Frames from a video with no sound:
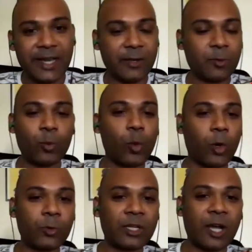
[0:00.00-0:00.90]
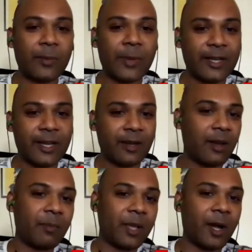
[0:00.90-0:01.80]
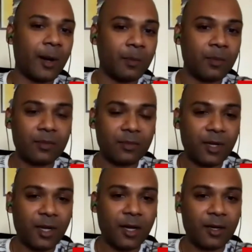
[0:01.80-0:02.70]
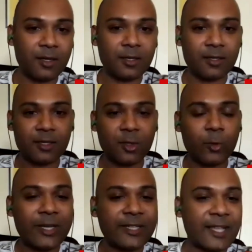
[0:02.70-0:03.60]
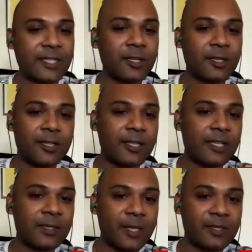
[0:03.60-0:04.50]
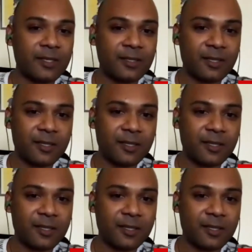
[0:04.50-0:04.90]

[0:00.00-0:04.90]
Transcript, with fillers: Like, what would come in and become quintessential in these spaces?